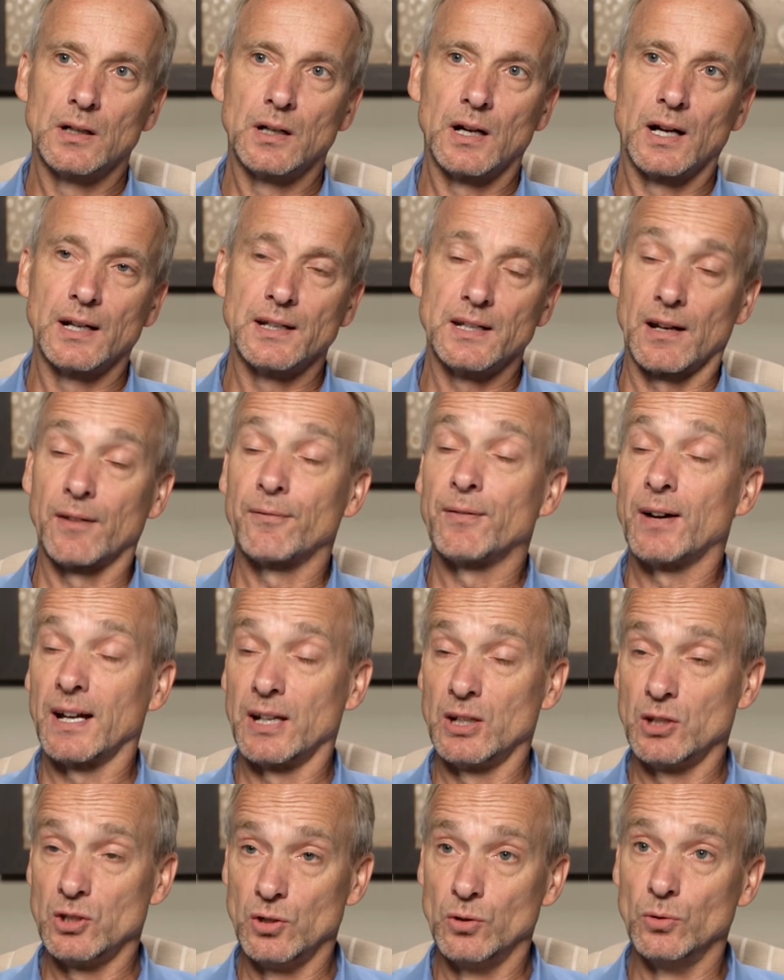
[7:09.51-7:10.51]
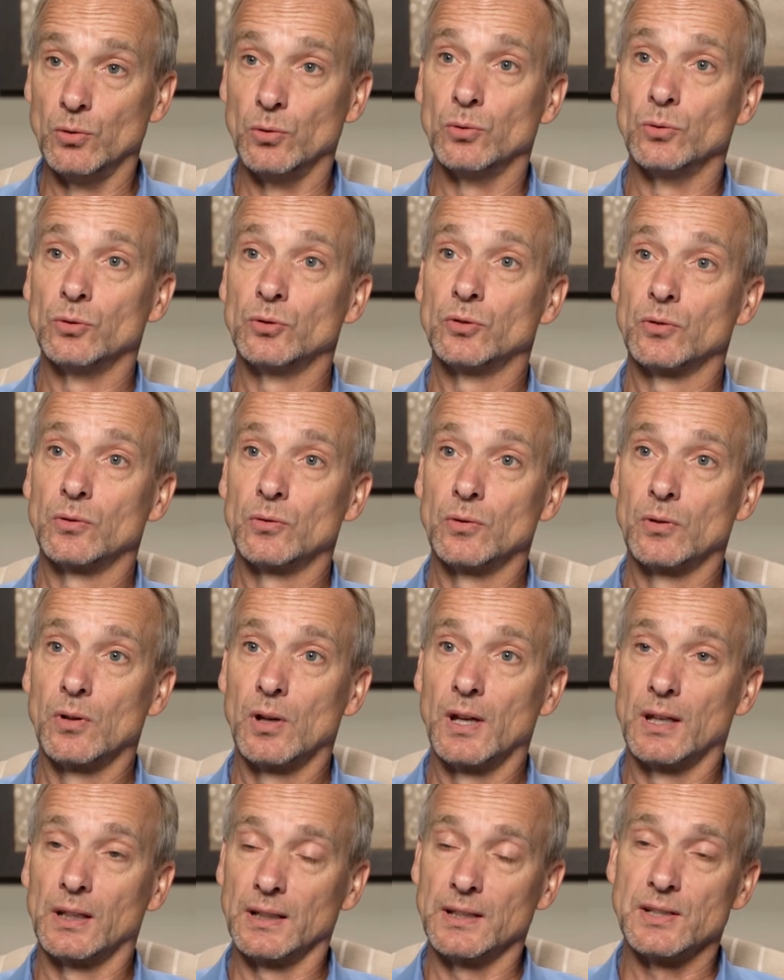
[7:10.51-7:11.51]
identify and use
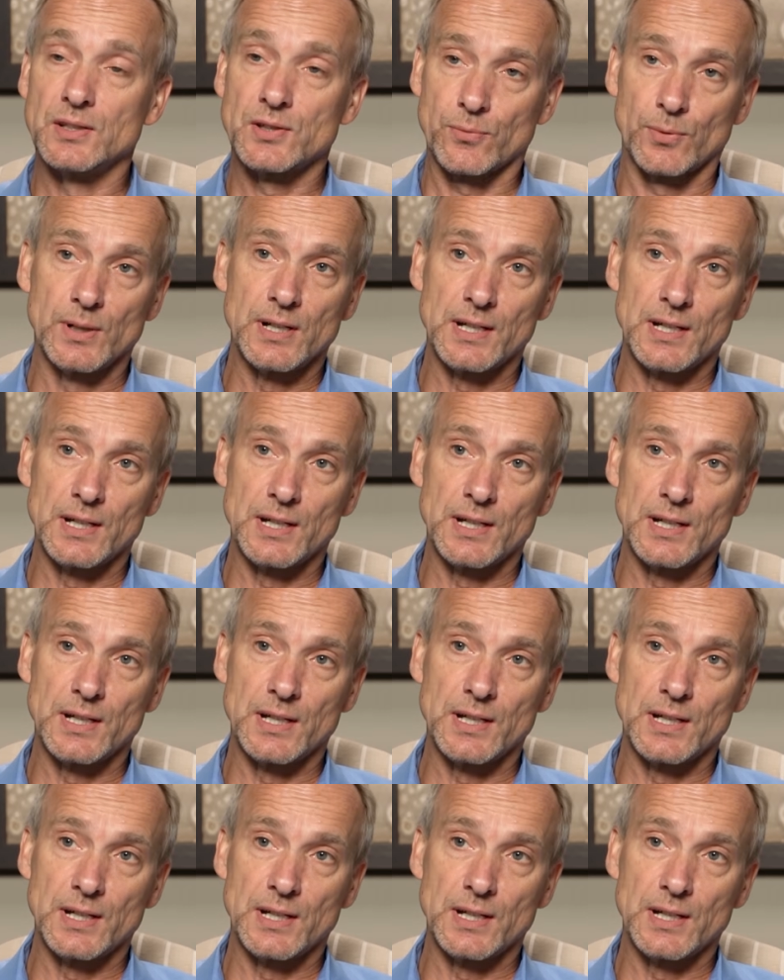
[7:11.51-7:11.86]
at least 3